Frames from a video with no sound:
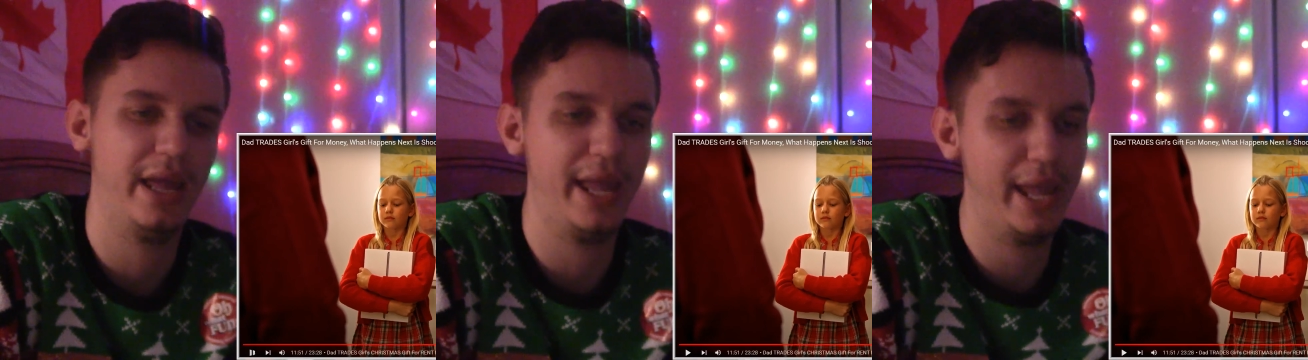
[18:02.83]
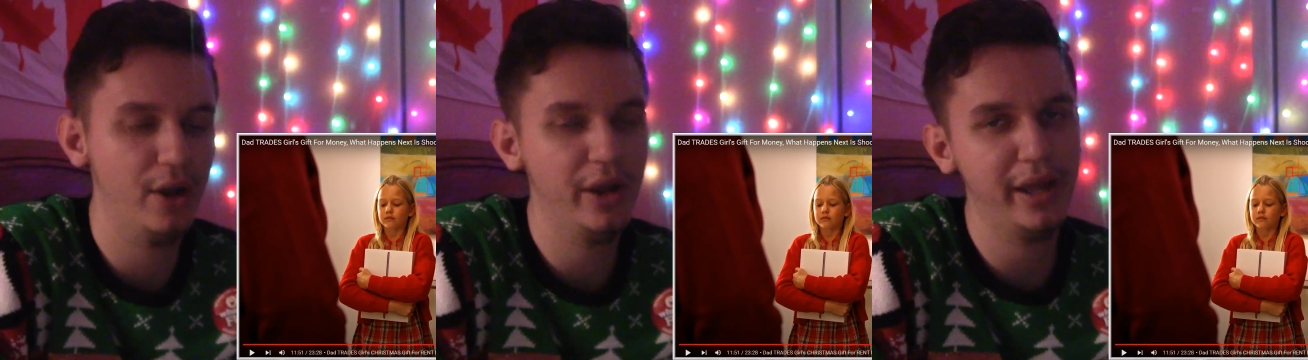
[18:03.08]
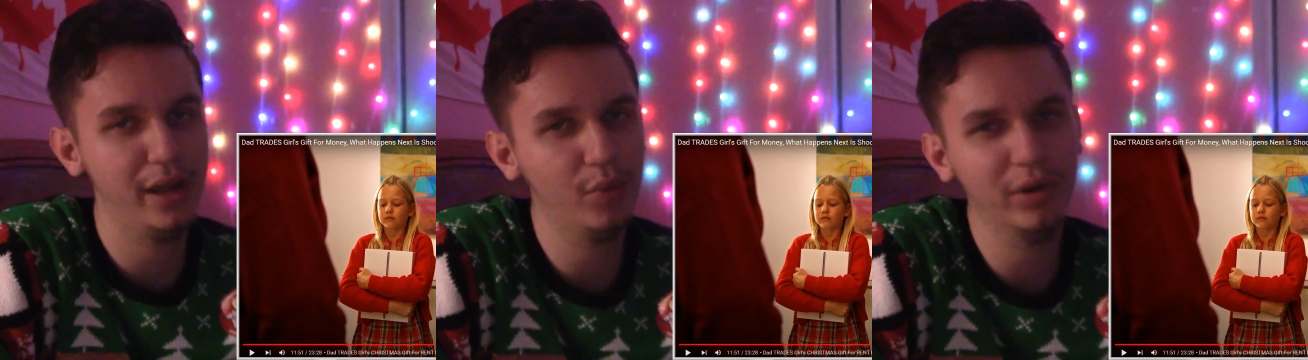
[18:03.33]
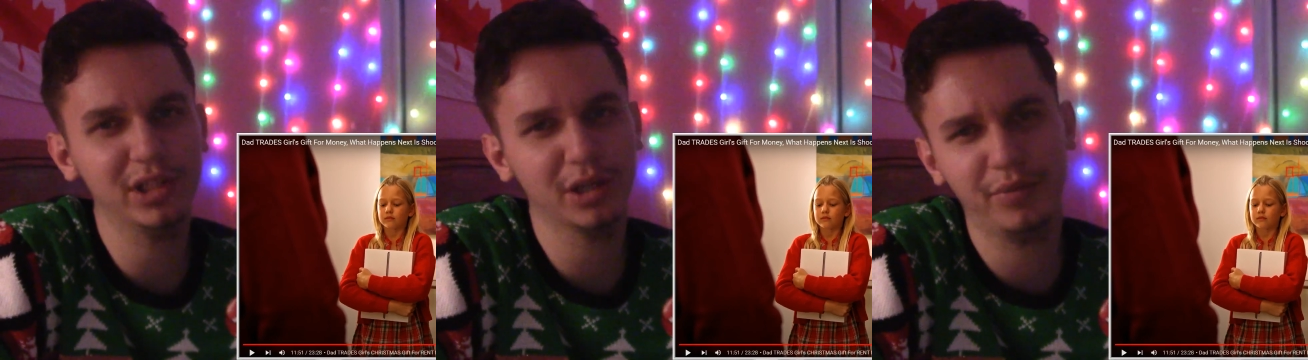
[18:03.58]
Speaker 1: It
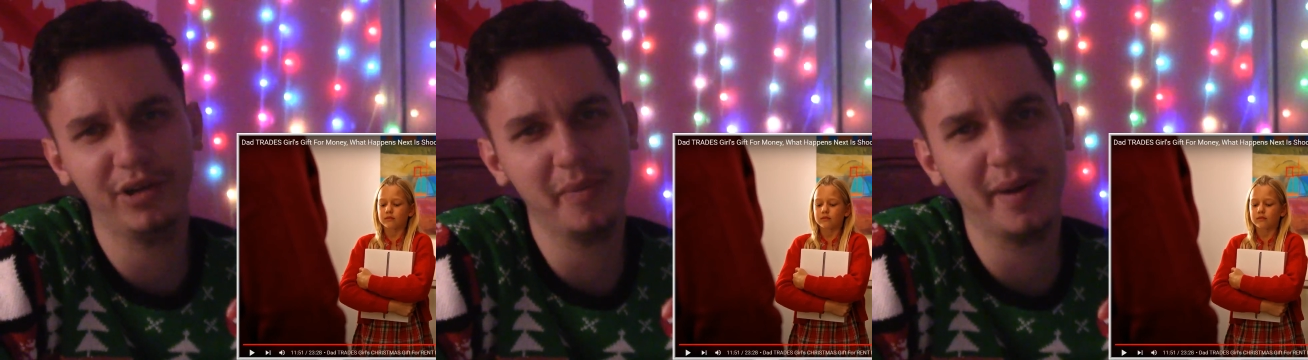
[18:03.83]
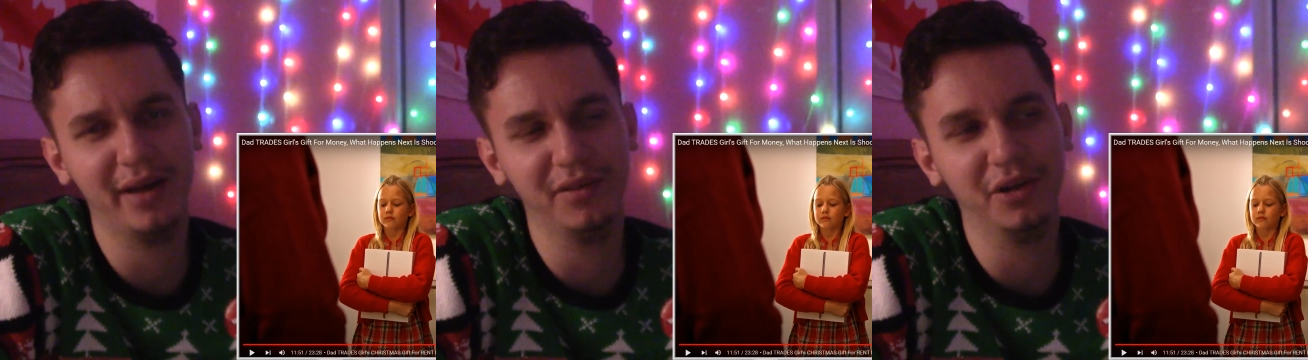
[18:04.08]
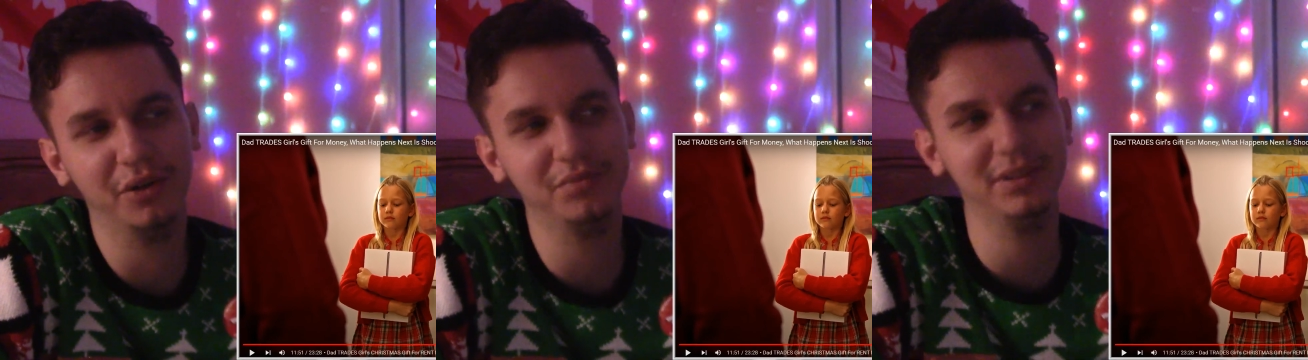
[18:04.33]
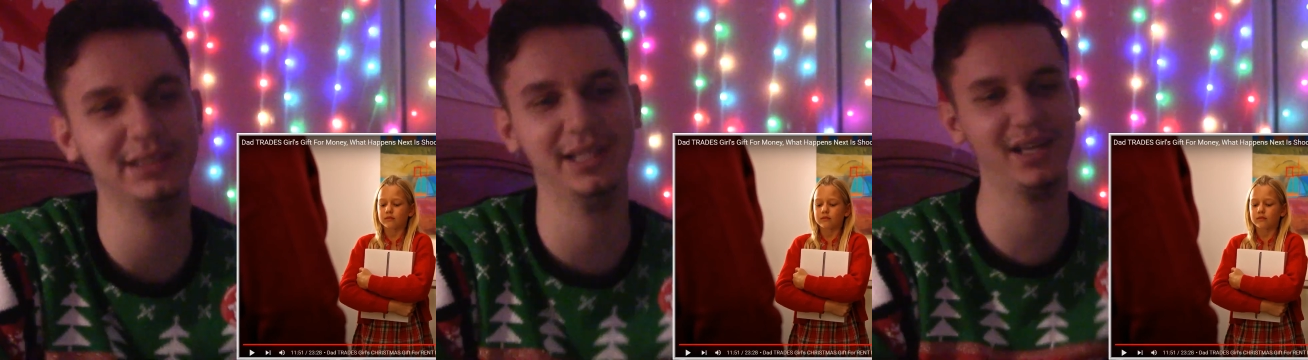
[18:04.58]
would look pretty bad, though.
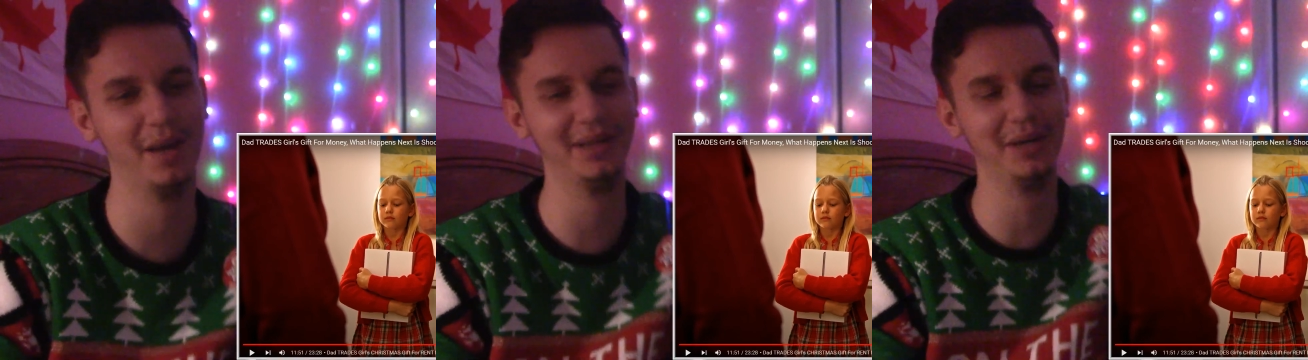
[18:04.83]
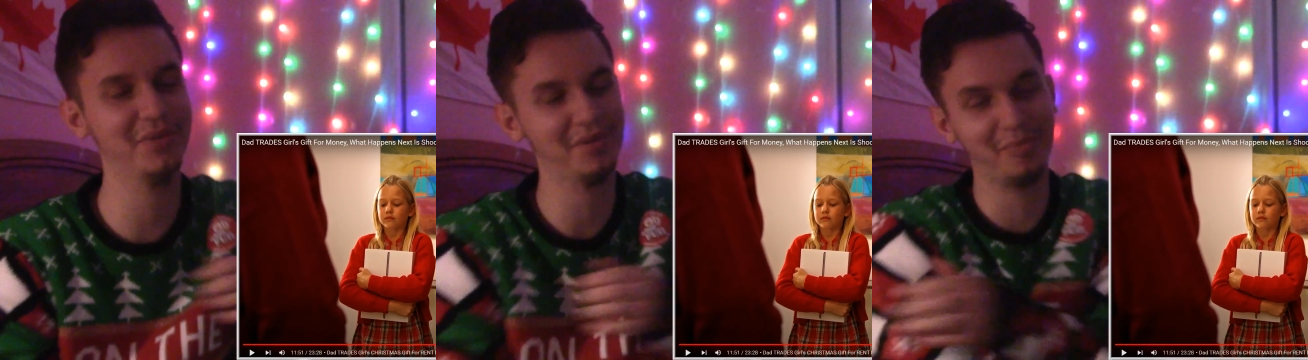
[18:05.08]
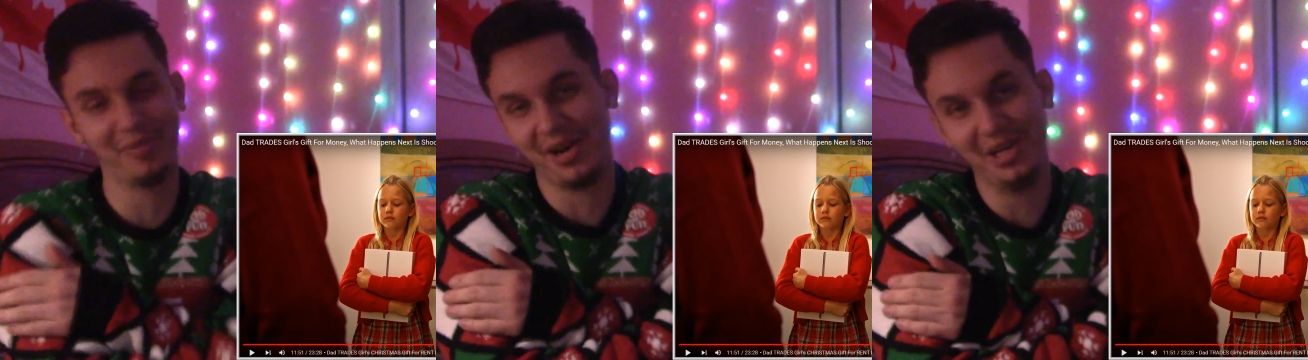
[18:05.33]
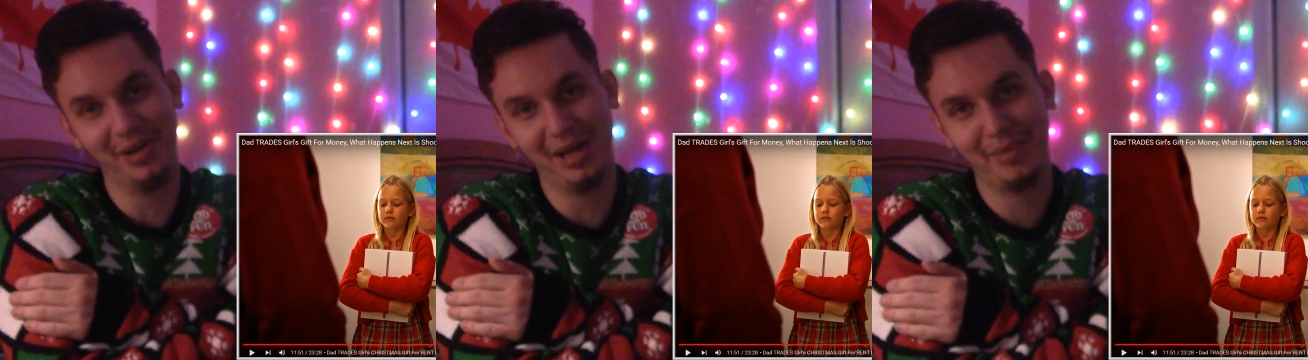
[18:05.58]
It's like coming out with a brand
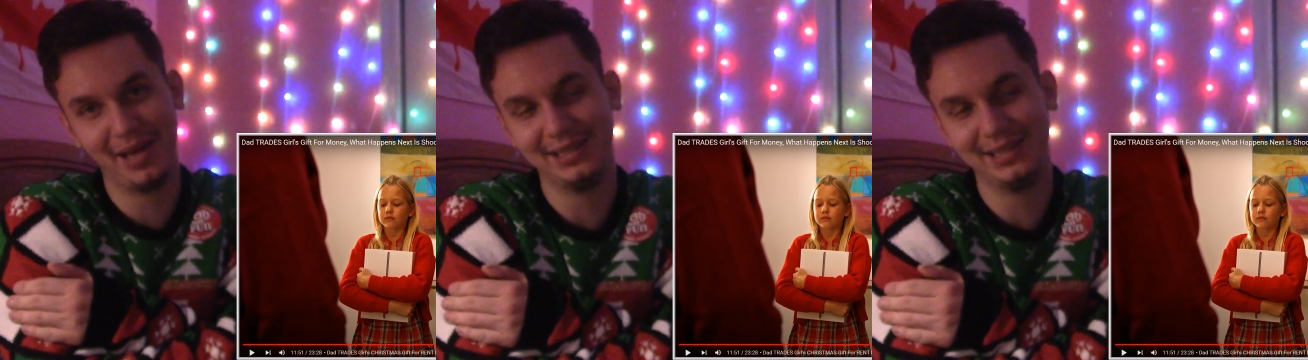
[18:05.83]
new iPad.